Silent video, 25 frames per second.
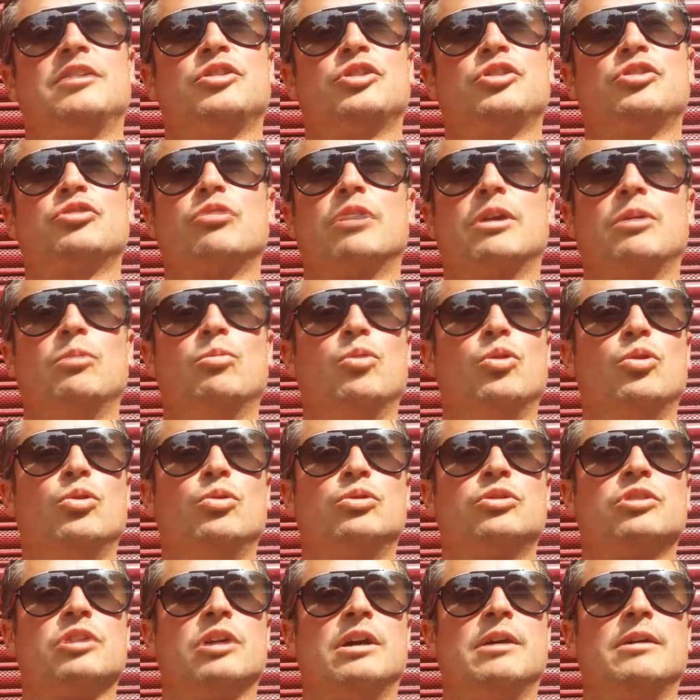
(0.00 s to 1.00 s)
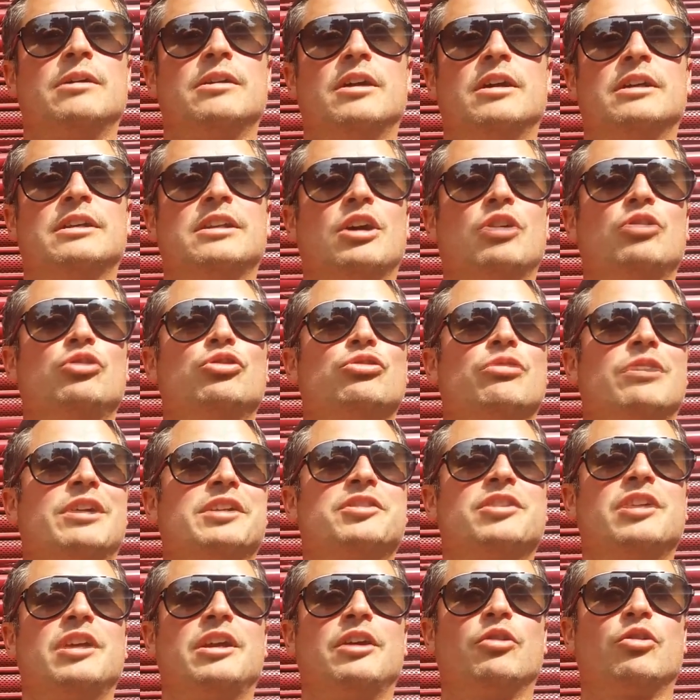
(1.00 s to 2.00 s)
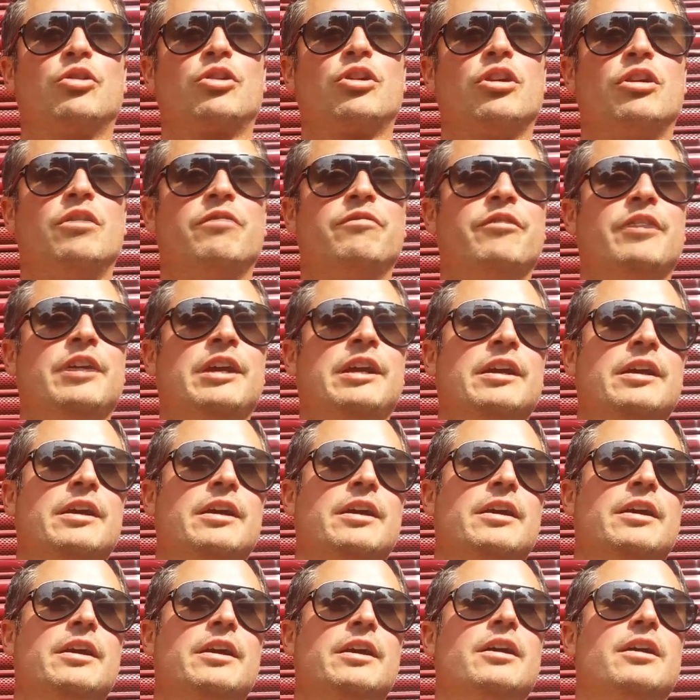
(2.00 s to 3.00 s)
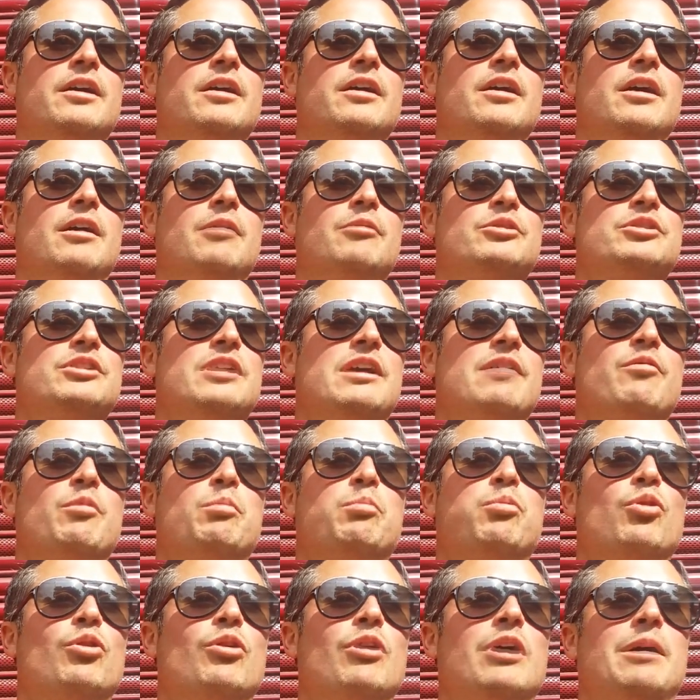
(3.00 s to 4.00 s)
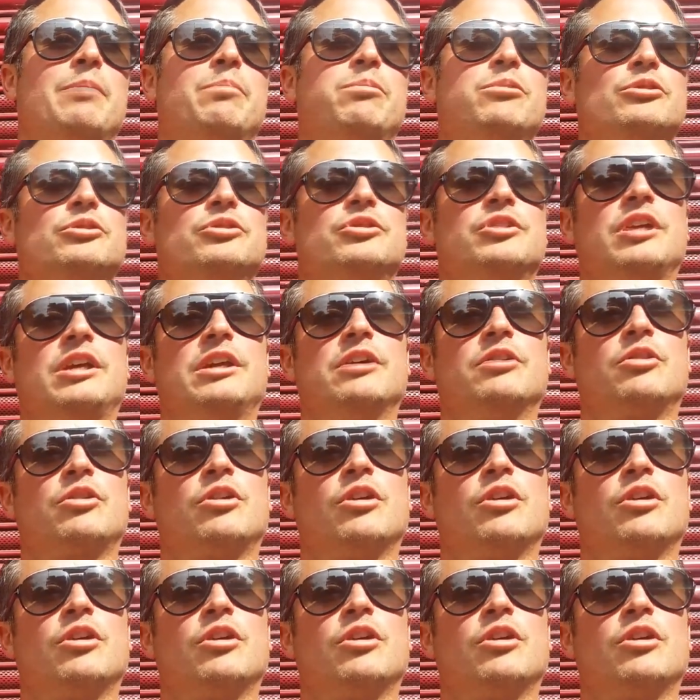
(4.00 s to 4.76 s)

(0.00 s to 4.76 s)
I just drink water. I don't drink tea or coffee. I was never brought up on tea or